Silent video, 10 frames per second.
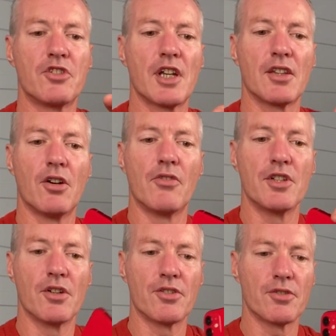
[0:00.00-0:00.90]
Check the
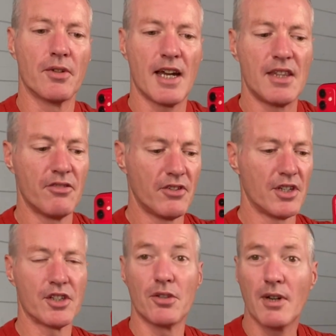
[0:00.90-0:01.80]
horizontal and the
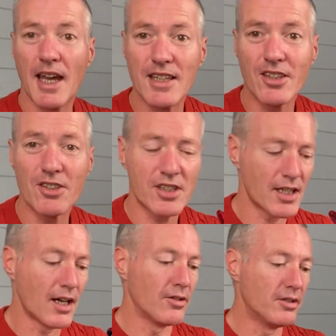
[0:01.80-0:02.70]
vertical, and you're good to
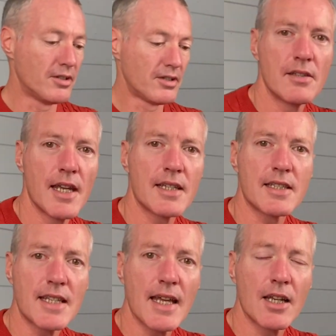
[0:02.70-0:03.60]
go.
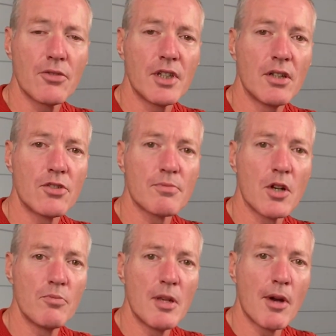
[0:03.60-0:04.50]
Next, download the
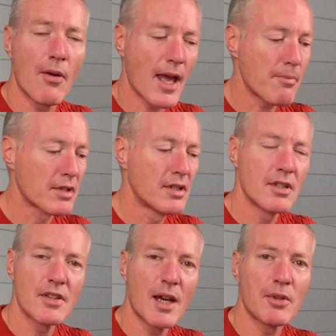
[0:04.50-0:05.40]
Osmo Mimo app.
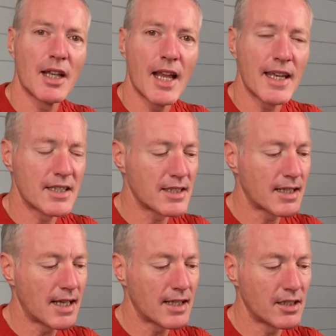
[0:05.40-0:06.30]
That will allow you to
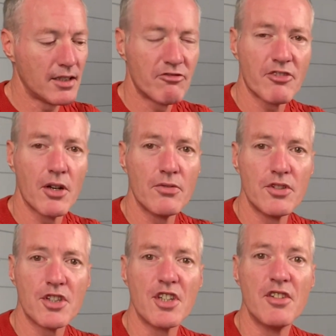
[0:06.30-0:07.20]
connect the phone
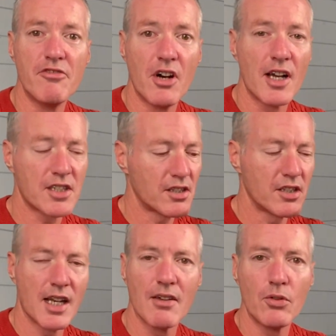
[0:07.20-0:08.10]
to the device, and
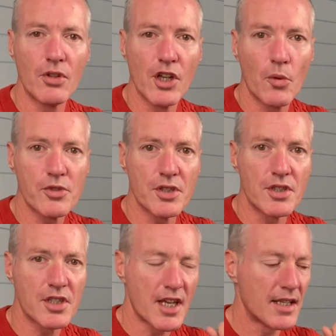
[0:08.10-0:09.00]
you'll have all the
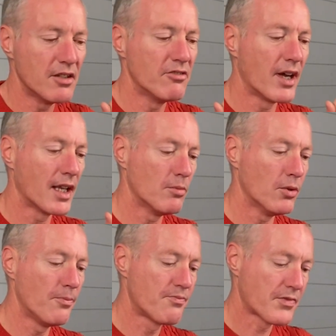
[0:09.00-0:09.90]
options then available.